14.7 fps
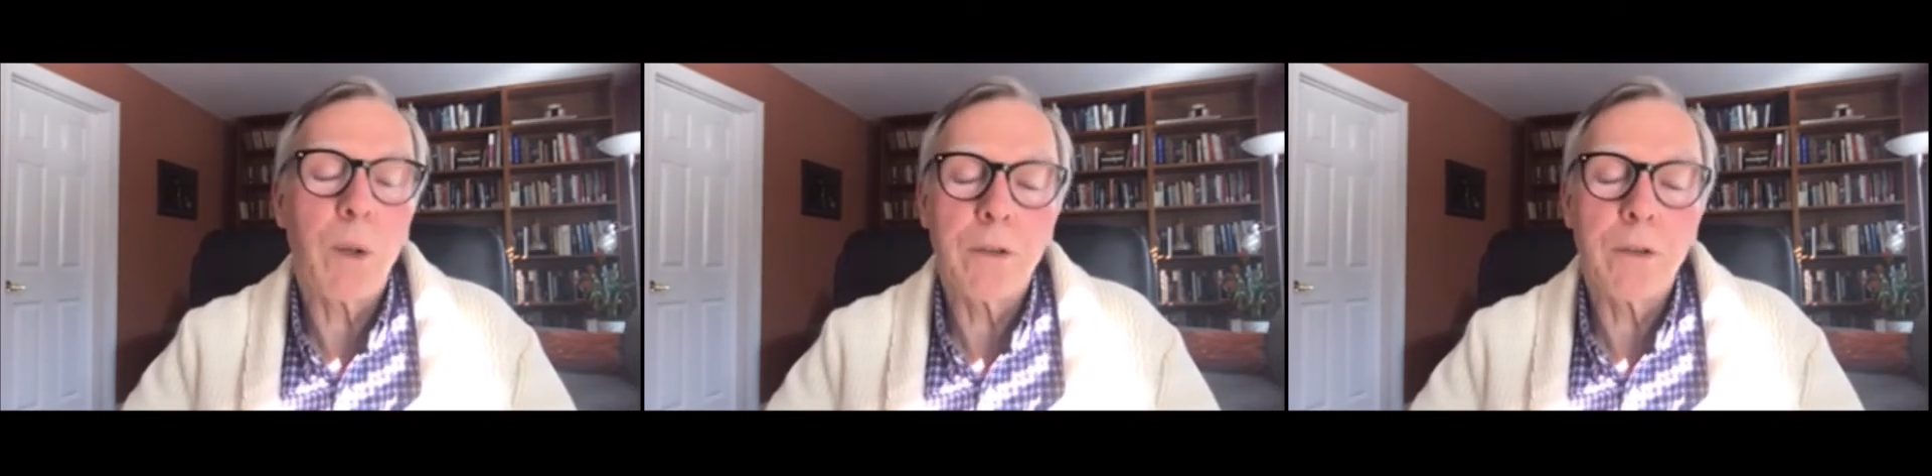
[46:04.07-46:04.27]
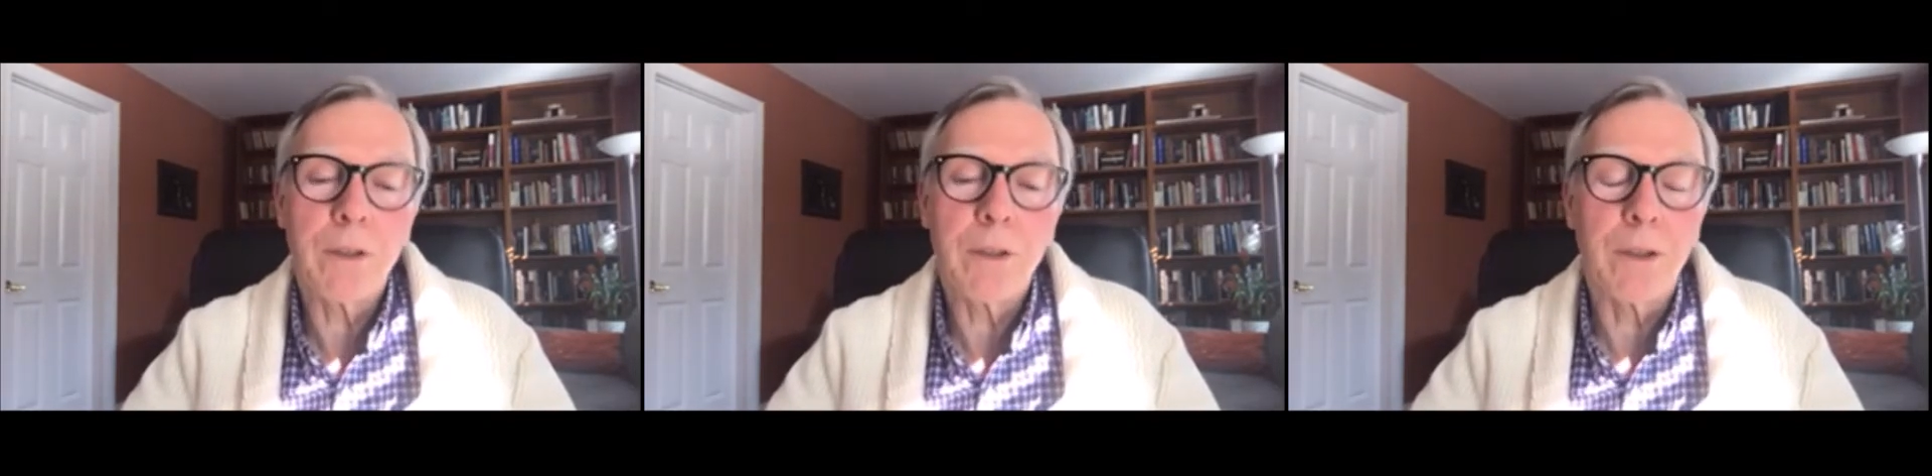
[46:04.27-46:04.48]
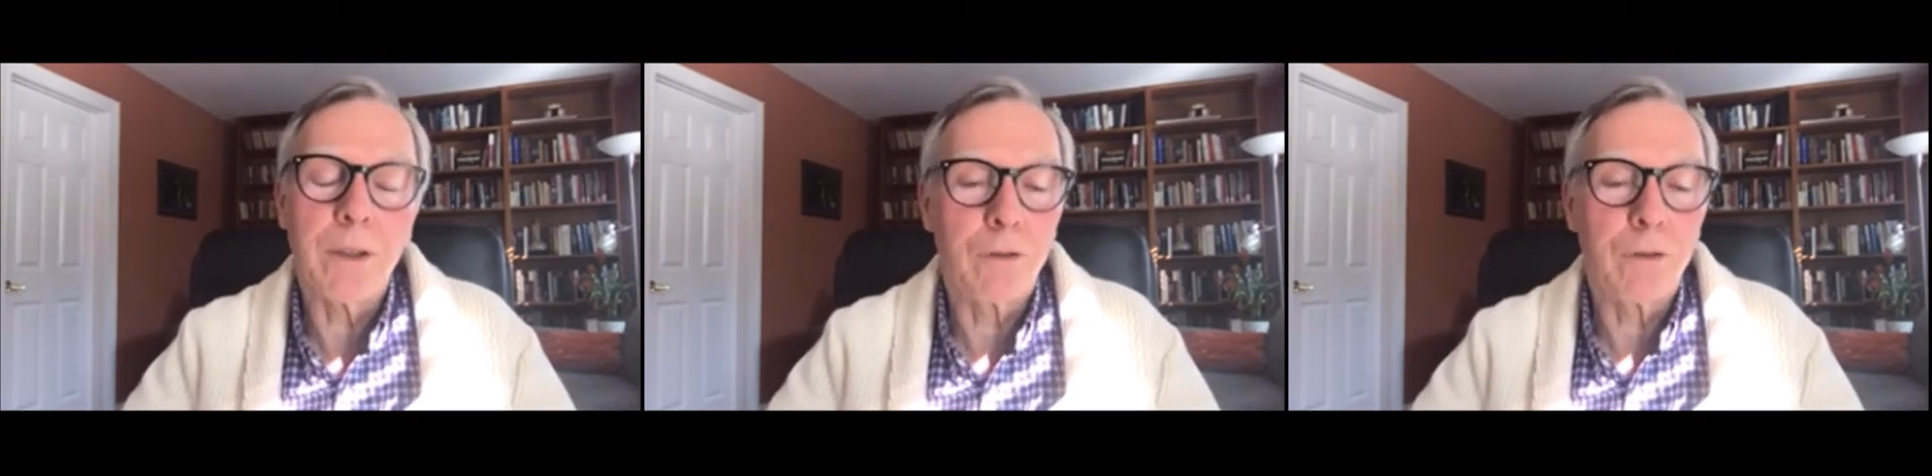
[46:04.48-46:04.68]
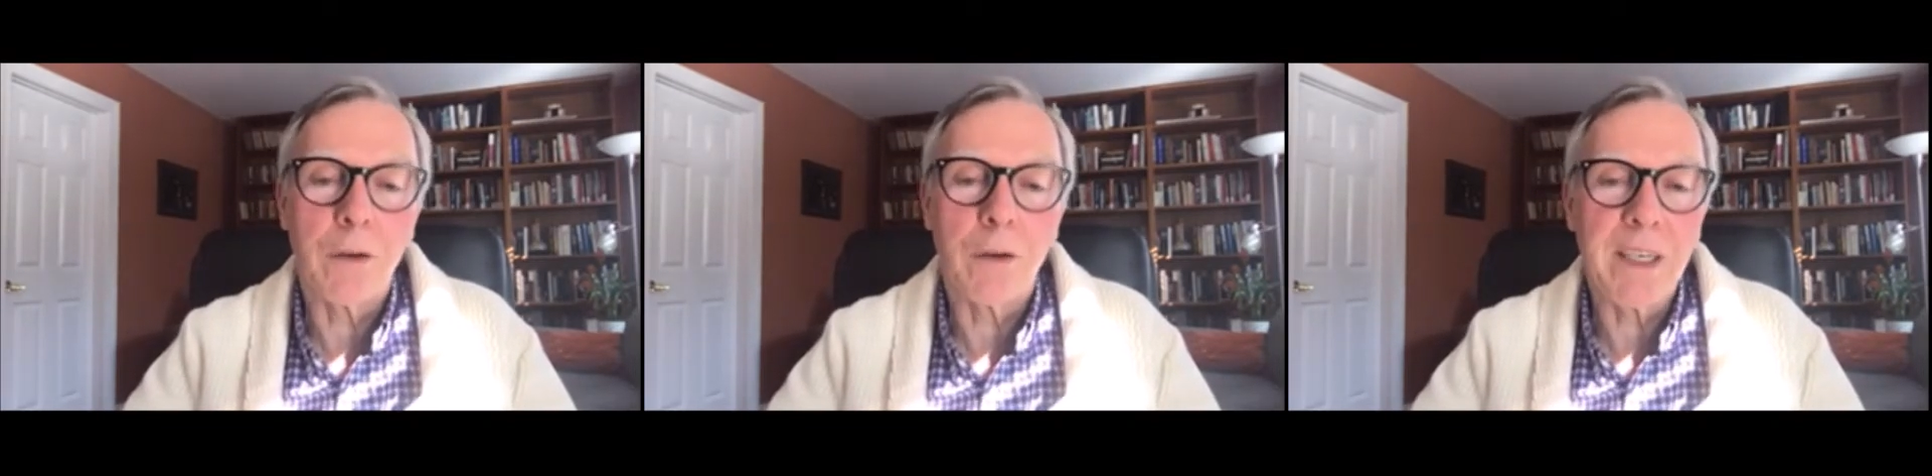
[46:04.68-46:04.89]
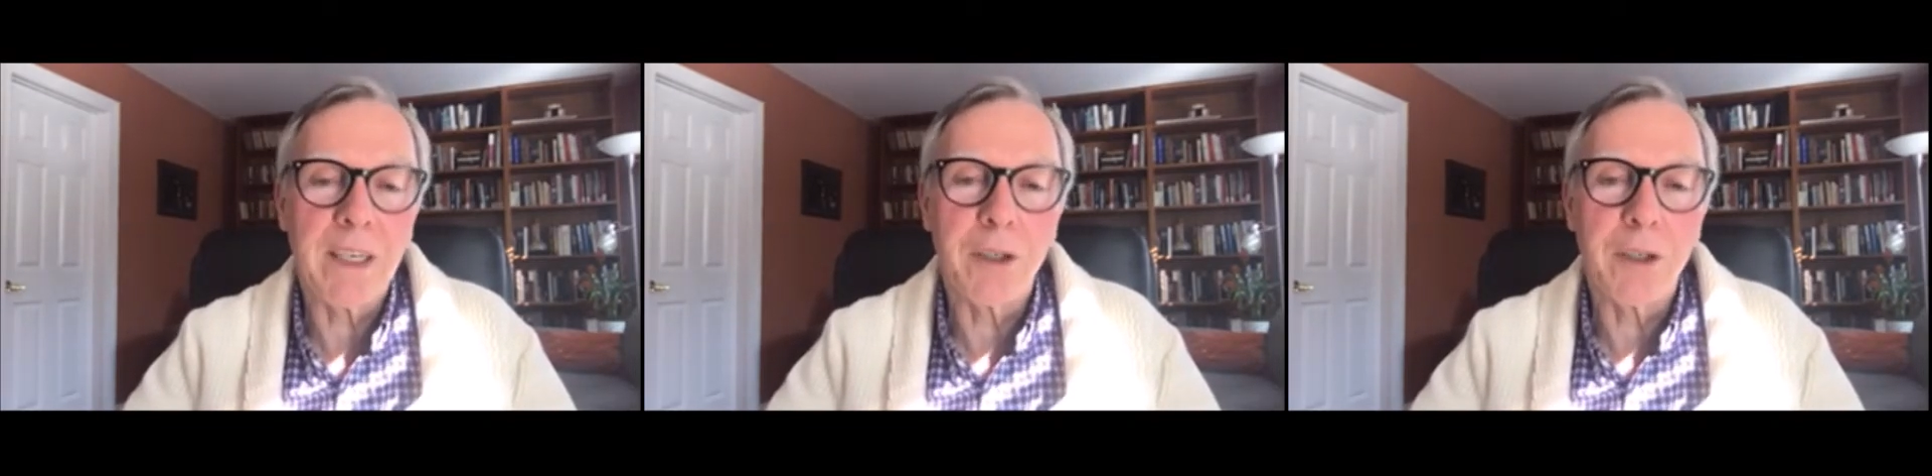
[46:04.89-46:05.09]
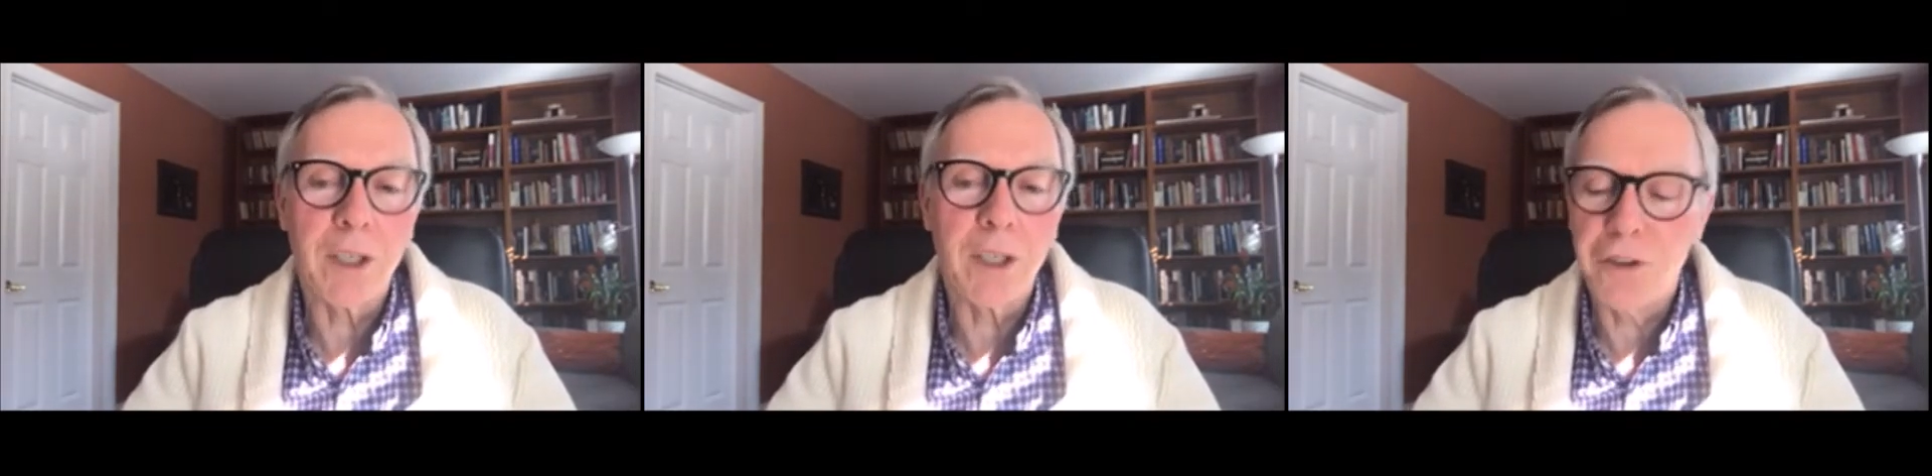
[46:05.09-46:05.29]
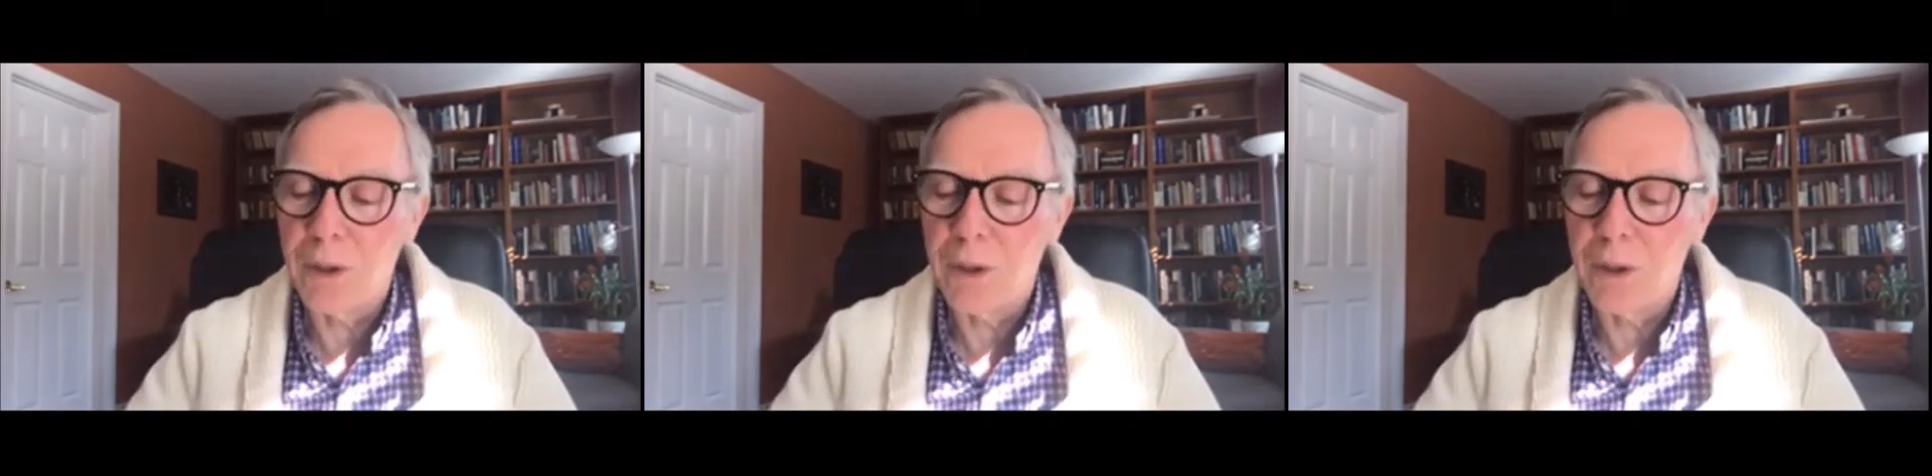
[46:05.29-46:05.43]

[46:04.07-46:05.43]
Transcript: in the Soviet Union, too.